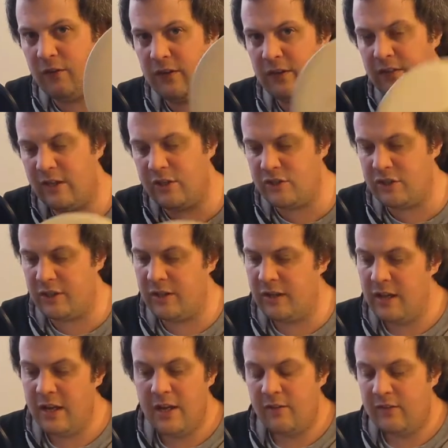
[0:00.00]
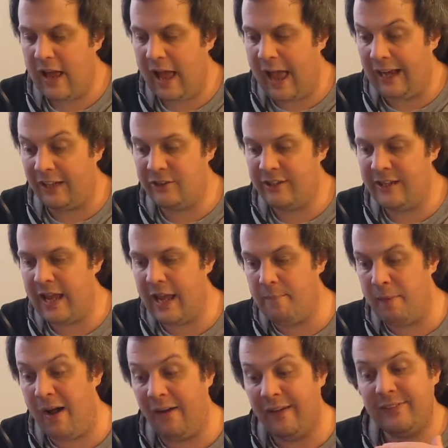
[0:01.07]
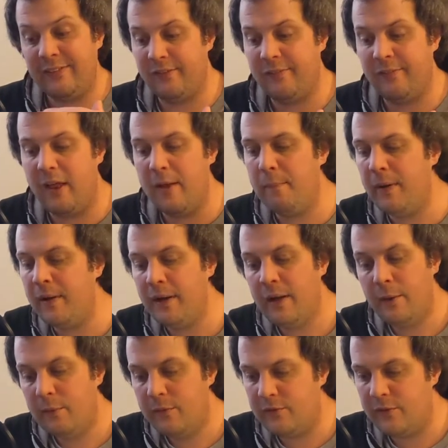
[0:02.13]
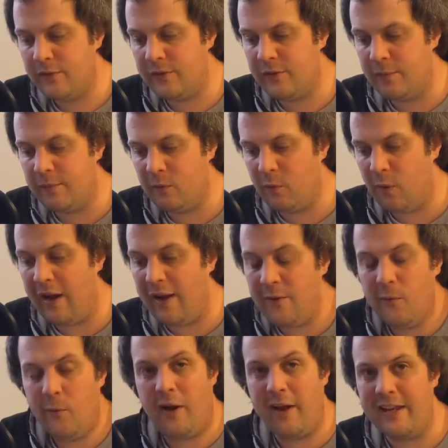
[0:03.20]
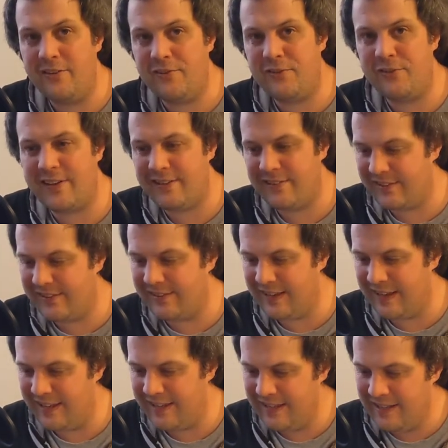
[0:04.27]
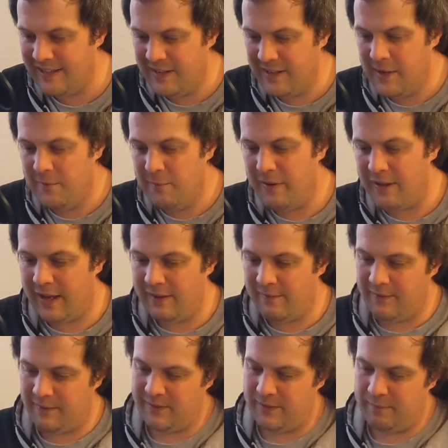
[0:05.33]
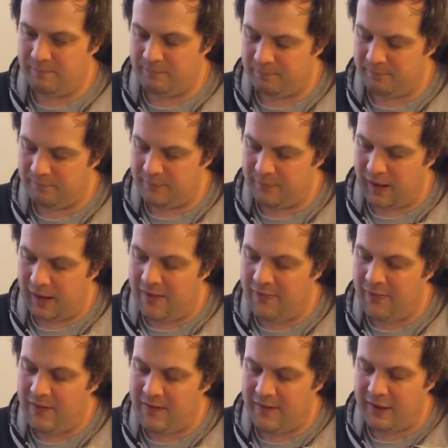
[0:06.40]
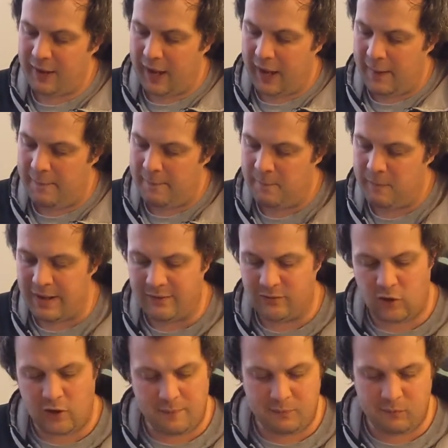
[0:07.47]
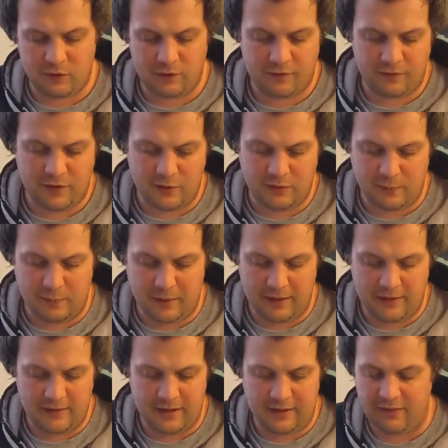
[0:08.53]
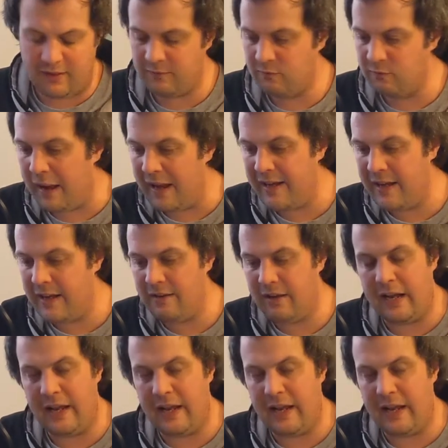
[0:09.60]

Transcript: edition to actually hyzer flip, which was quite interesting to see. But yeah, it's I think in terms of usability, I think mainly